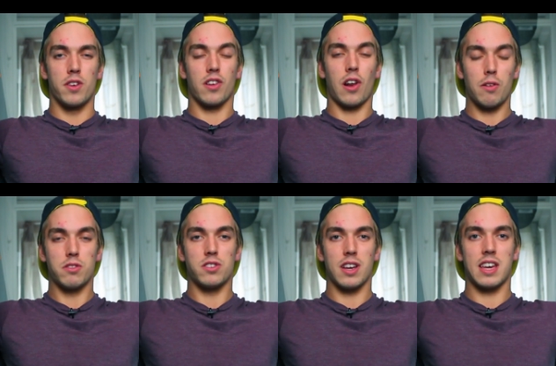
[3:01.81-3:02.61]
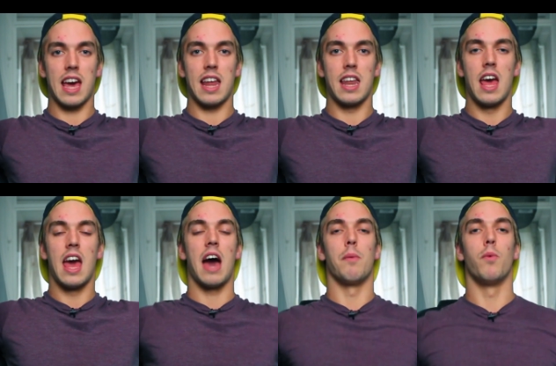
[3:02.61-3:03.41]
as close as I can.
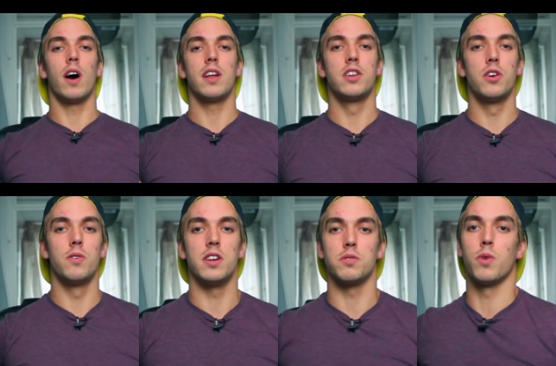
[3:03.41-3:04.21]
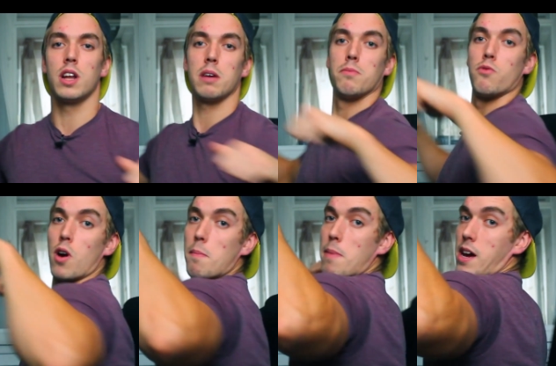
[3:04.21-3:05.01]
And what I do is when I'm
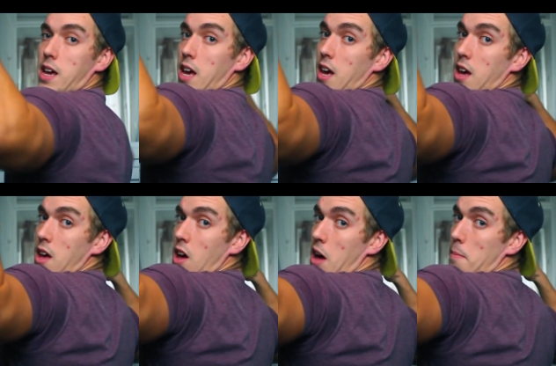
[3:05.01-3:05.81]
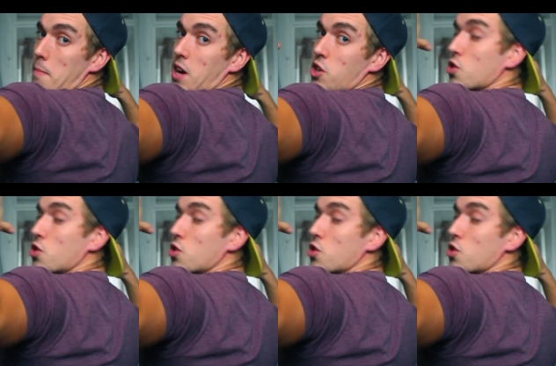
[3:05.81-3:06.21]
right back here, I make